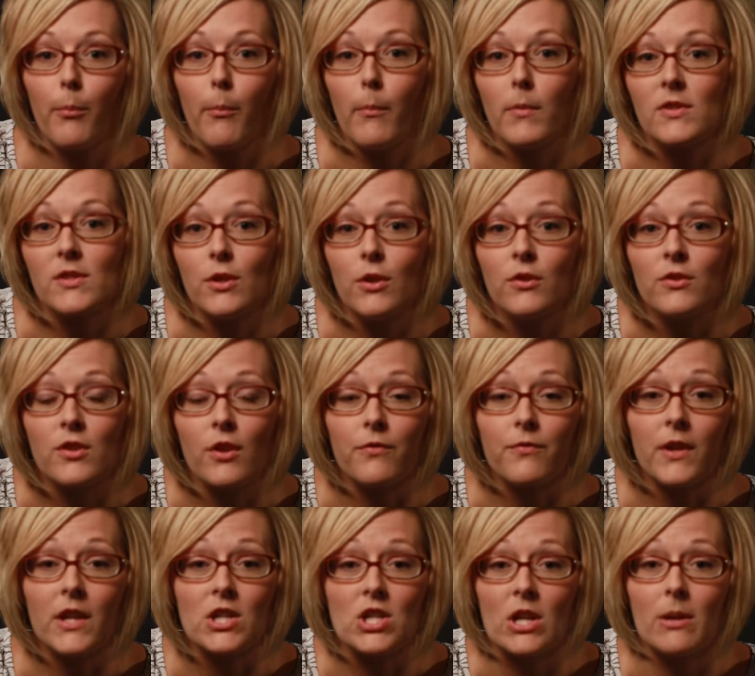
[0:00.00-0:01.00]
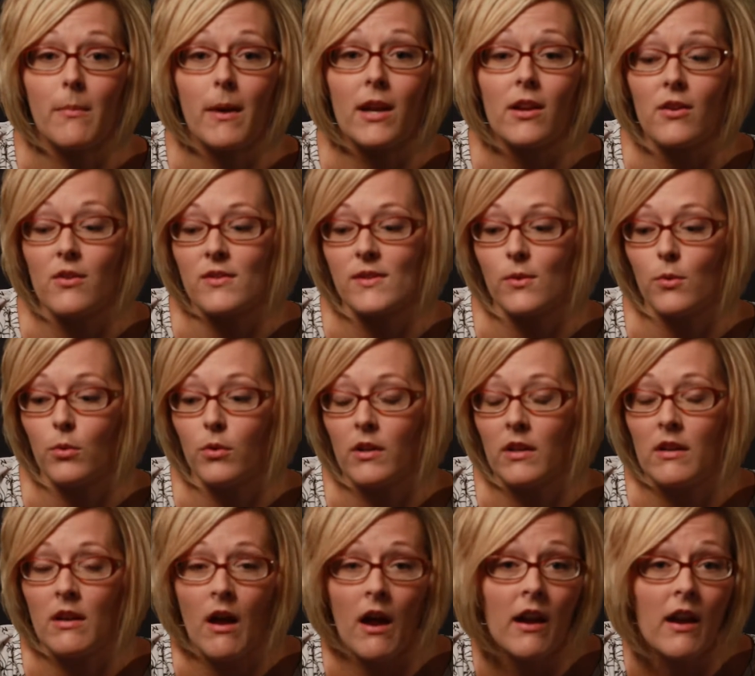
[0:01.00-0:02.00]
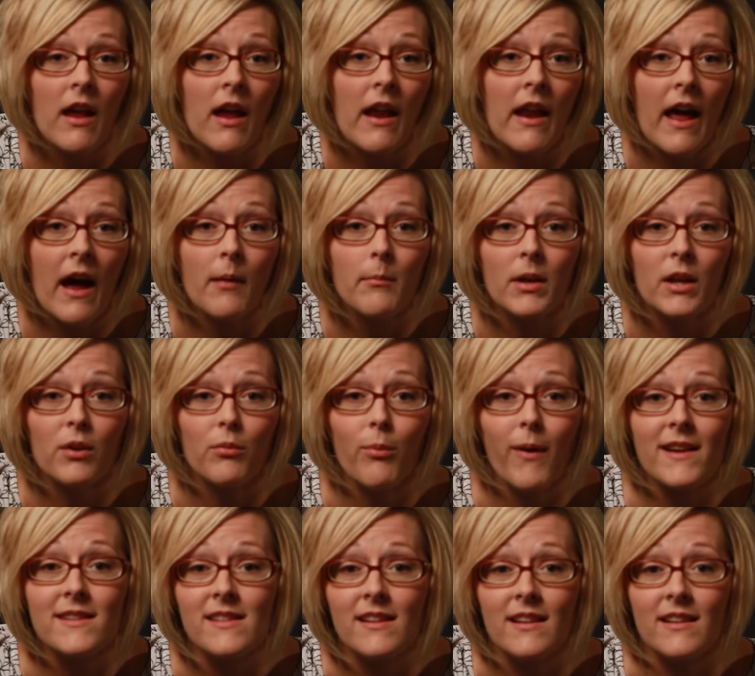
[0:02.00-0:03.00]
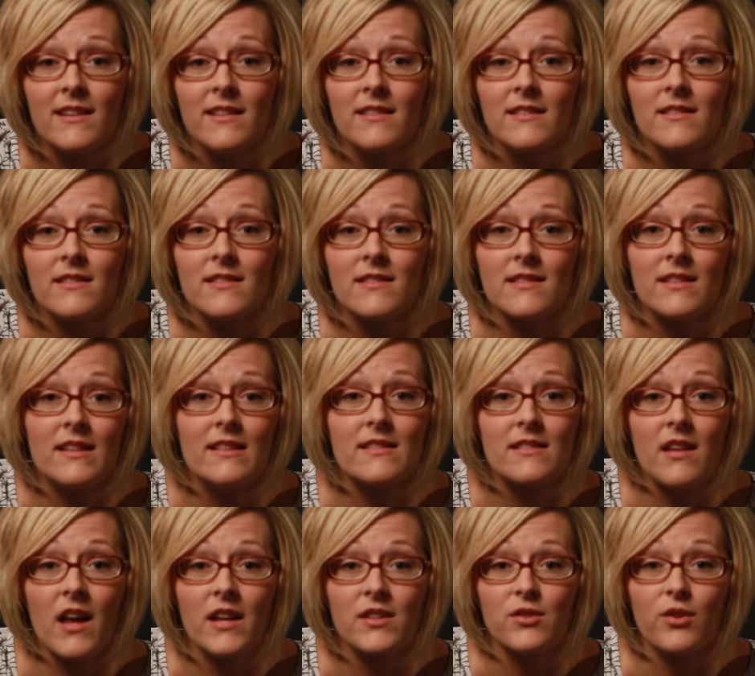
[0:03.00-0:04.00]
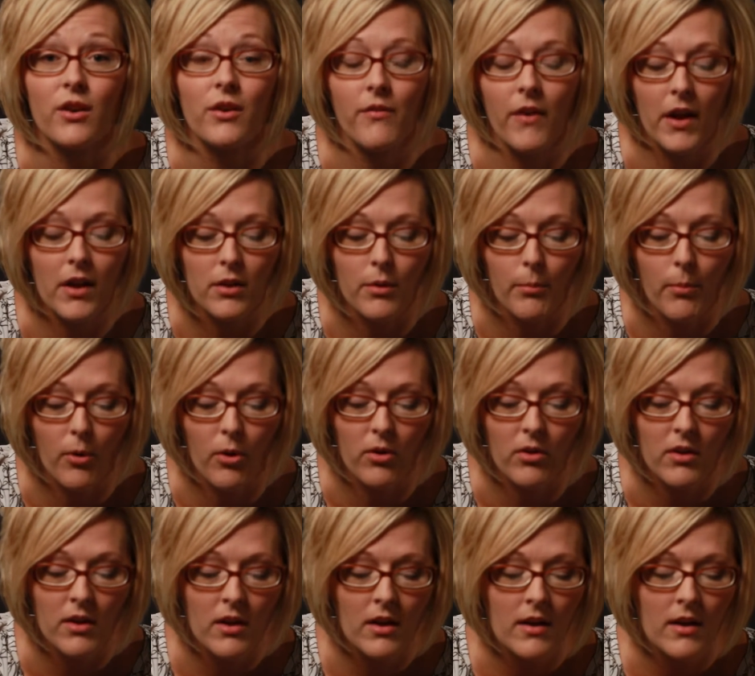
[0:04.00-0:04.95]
students are finishing medical school and how many residency slots are available.